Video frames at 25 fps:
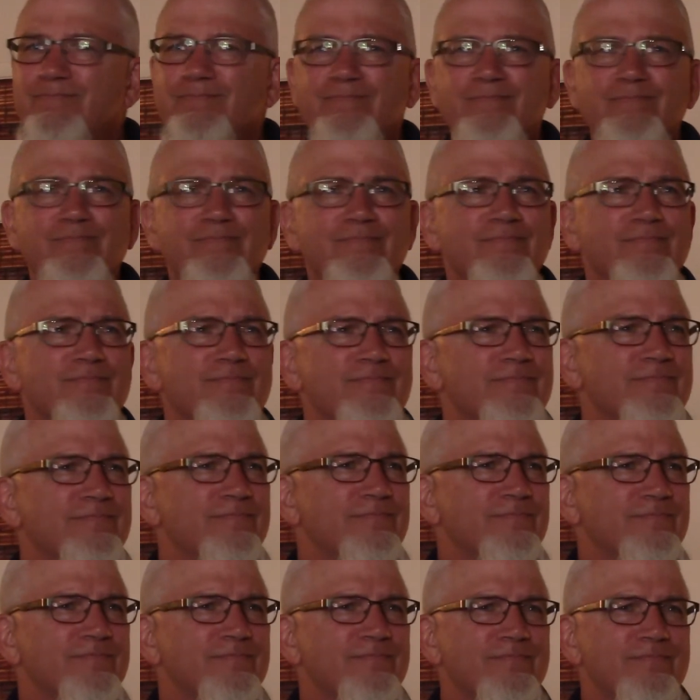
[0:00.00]

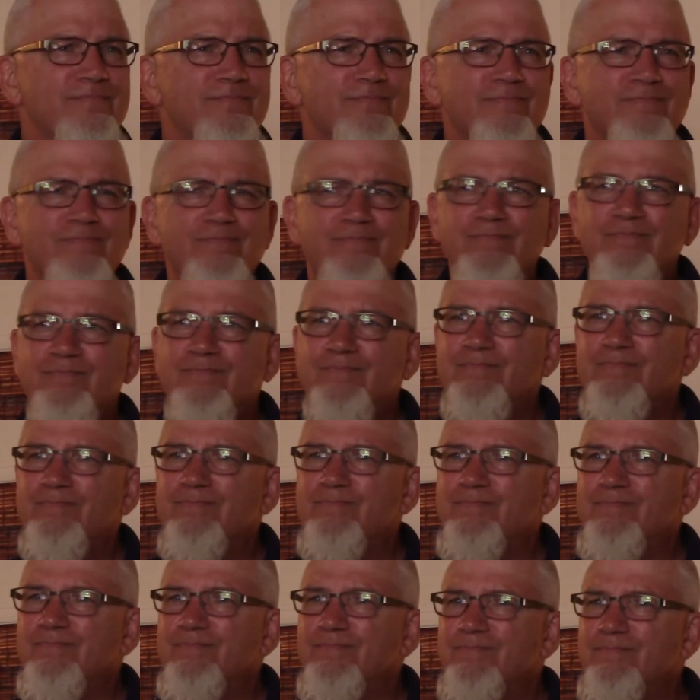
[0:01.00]

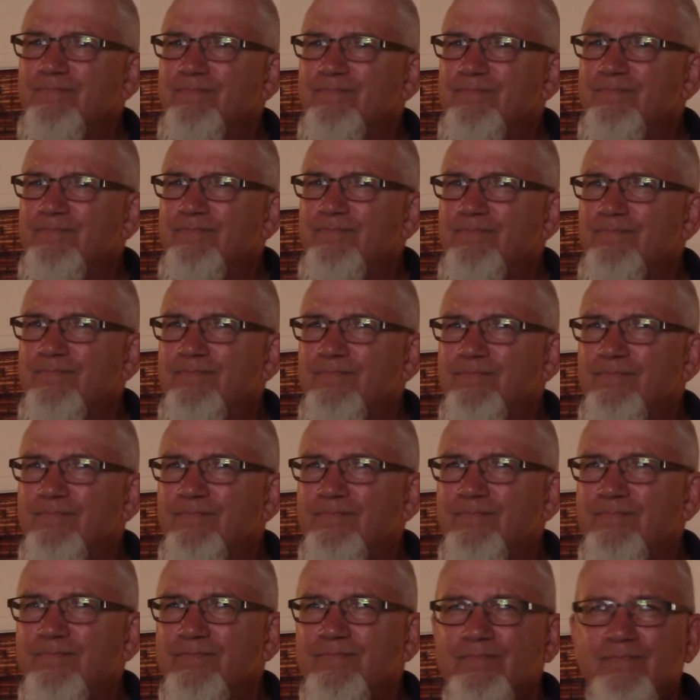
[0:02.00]

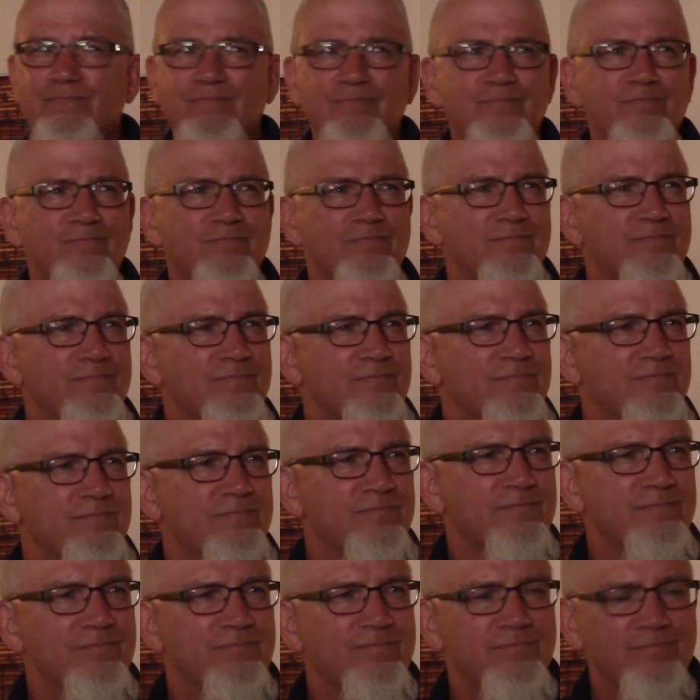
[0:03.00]

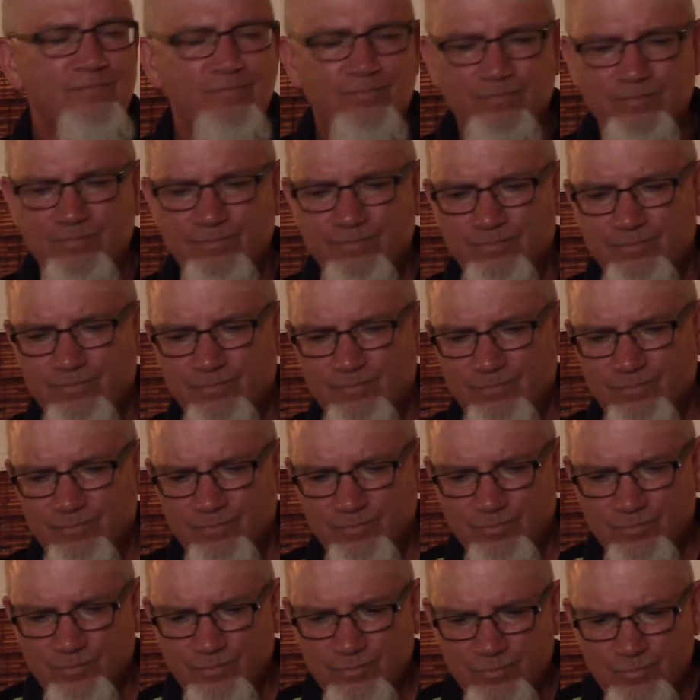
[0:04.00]

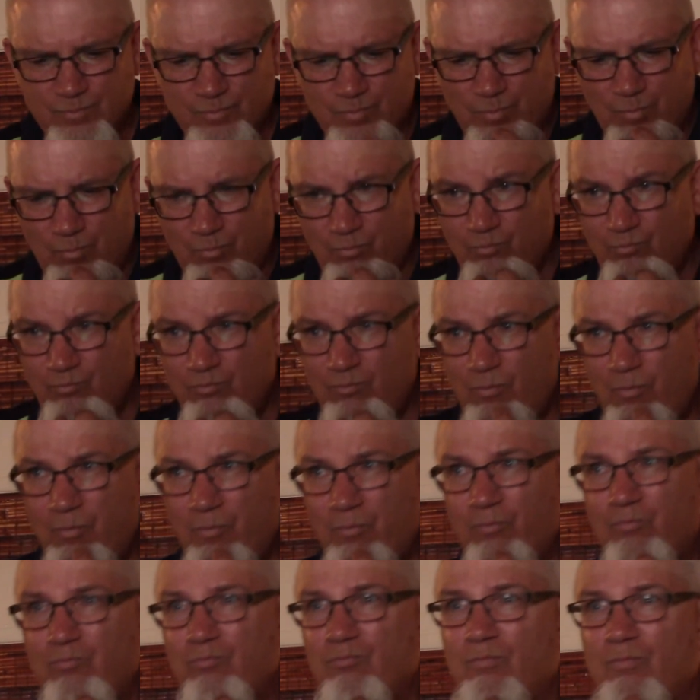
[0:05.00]

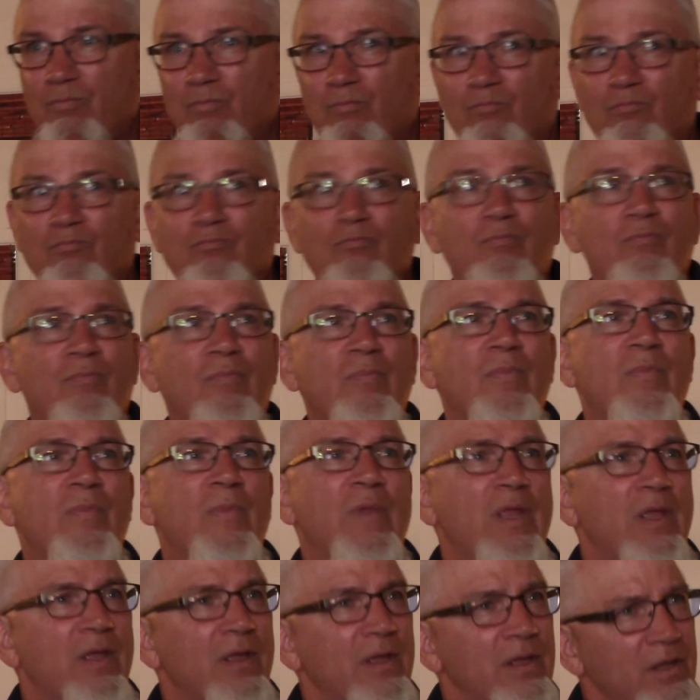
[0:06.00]

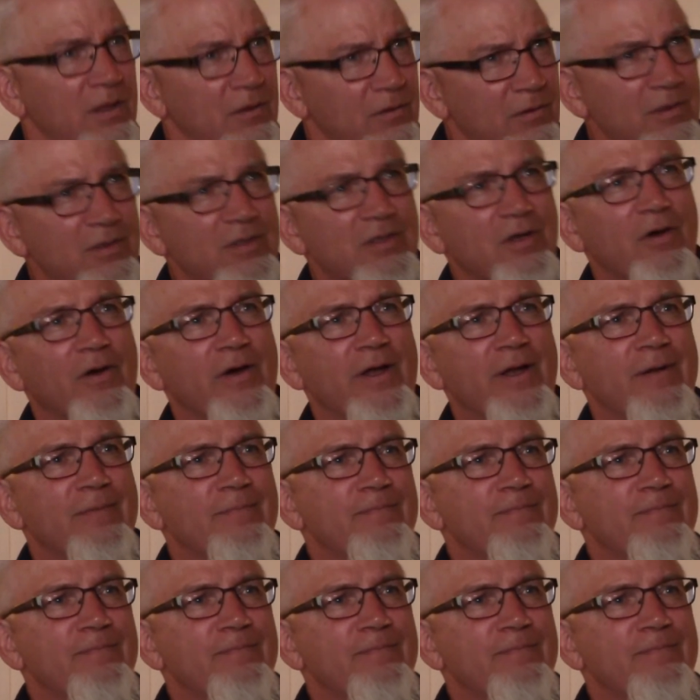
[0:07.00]
No one is speaking in this clip.